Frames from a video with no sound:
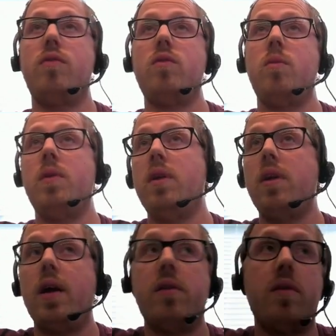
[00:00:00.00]
of
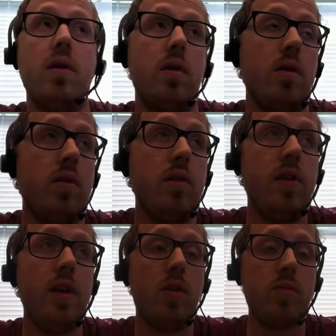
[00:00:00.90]
KeyPedia is the
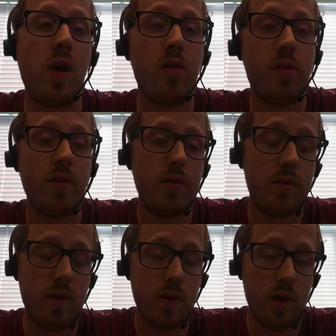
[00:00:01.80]
Genome Browser.
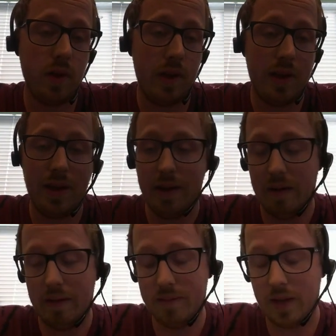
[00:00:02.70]
And
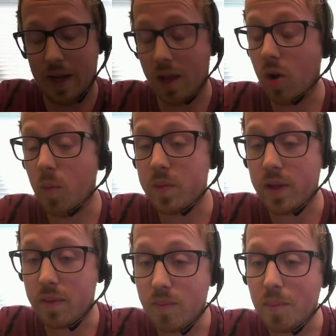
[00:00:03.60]
I hope
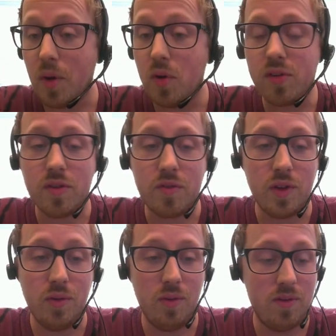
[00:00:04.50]
that most of
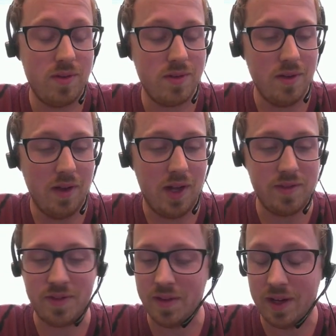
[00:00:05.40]
you
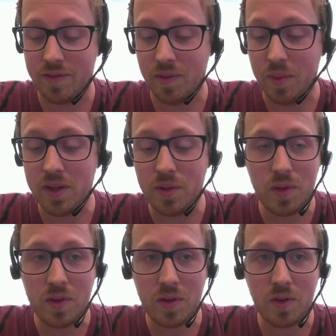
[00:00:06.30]
are familiar
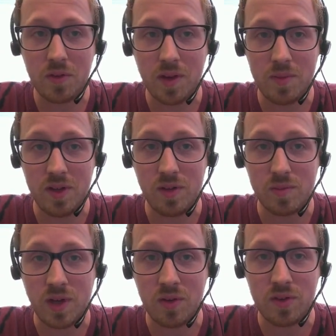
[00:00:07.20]
with the concept genome
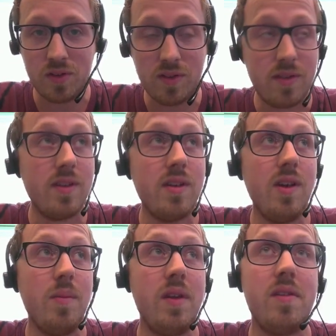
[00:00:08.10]
browsers.
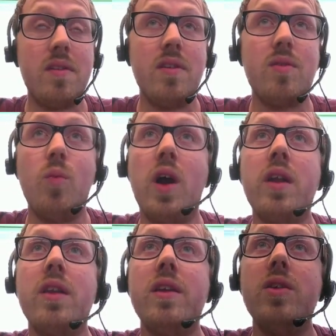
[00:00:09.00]
It's
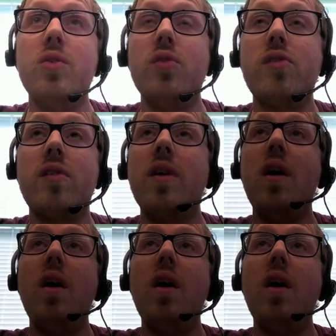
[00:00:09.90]
widely used